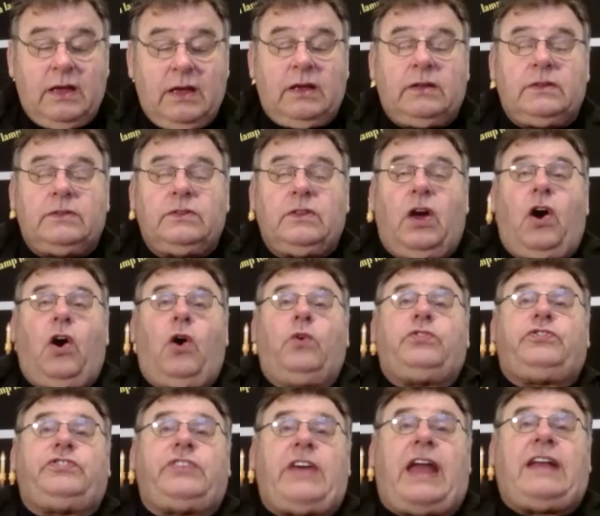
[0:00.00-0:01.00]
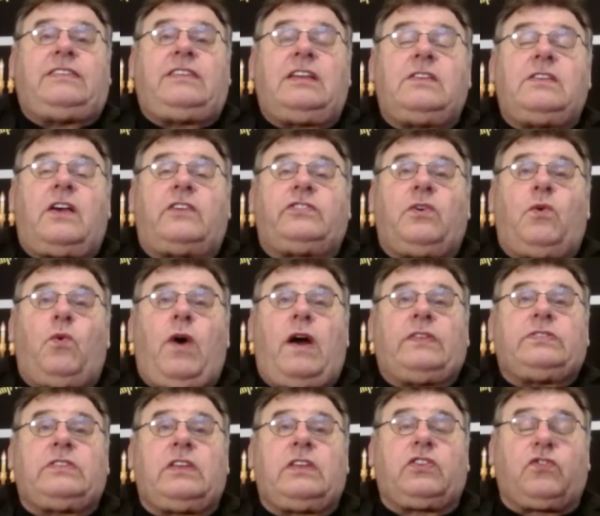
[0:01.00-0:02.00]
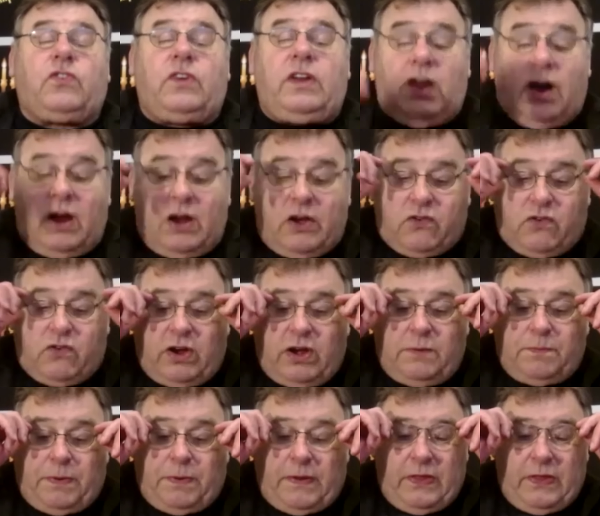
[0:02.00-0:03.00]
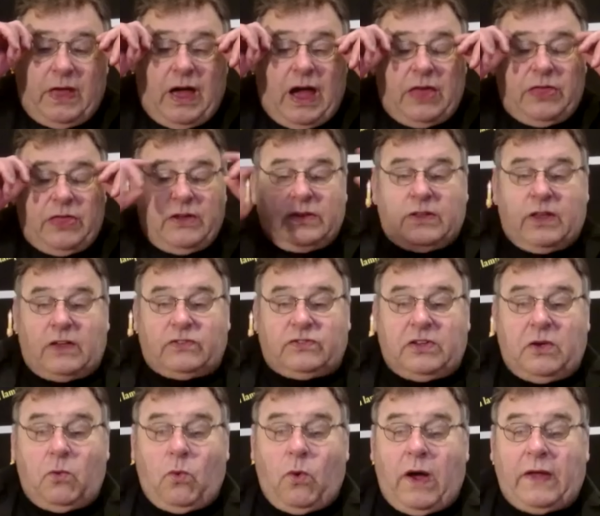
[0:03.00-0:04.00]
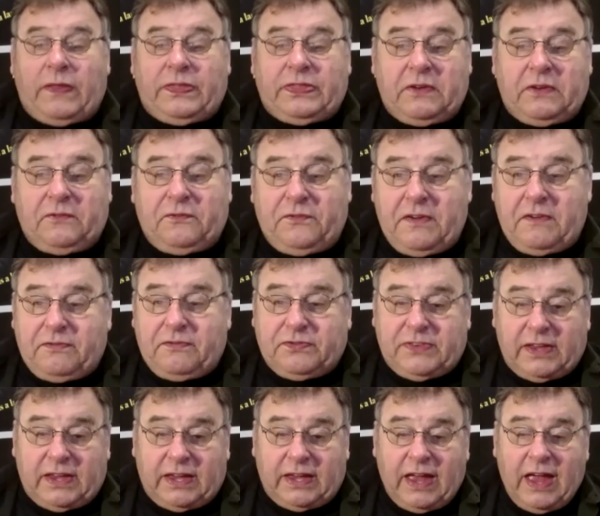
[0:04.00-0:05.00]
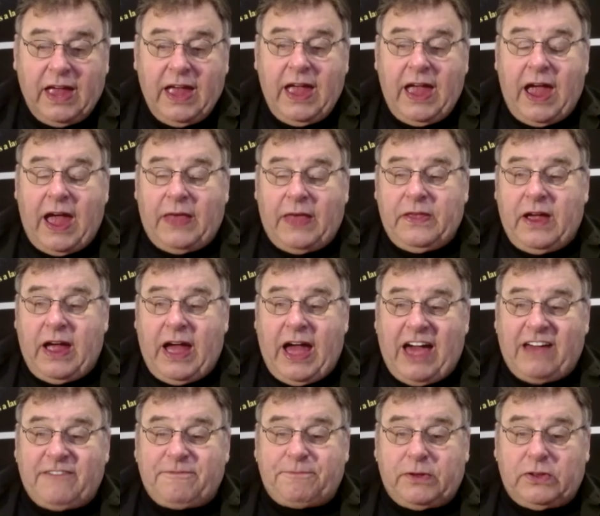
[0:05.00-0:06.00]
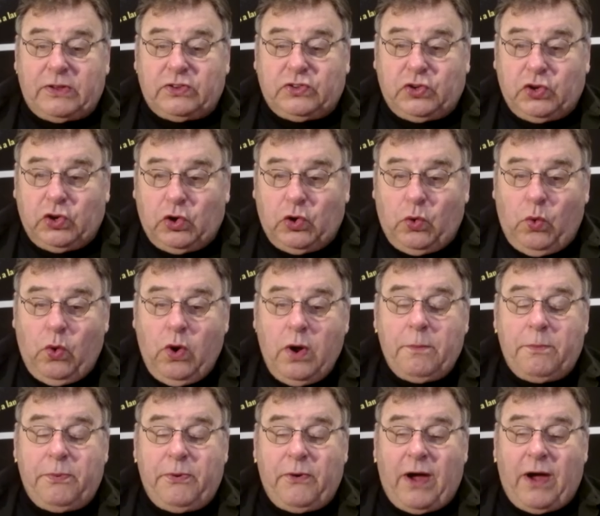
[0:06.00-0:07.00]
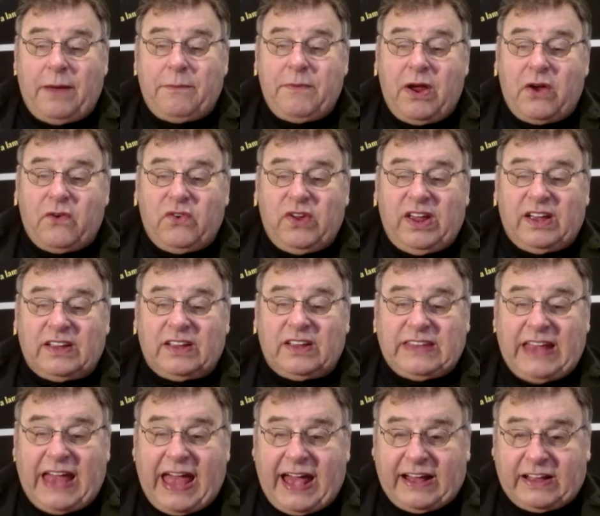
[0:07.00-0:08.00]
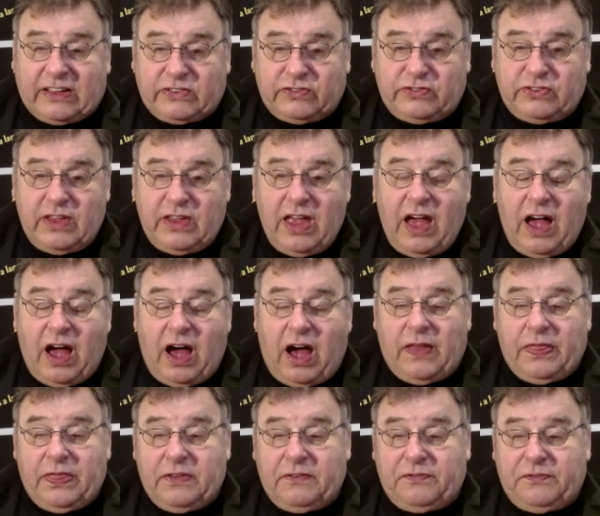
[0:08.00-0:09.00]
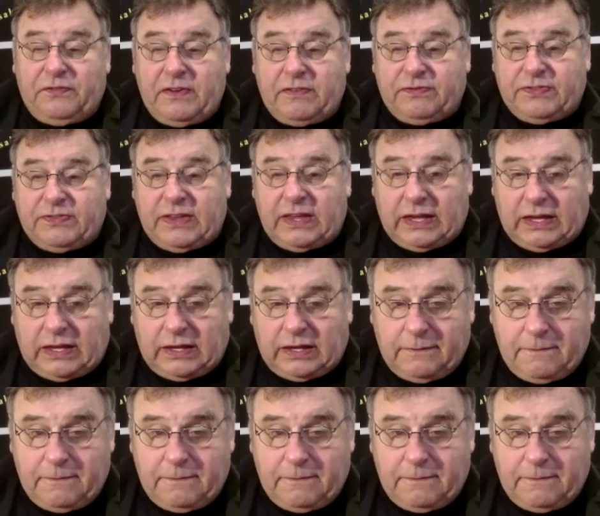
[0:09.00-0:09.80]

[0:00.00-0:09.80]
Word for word: No, Satan doesn't want the 300, but neither does he want the 50. And there have been two primary attacks on the 50.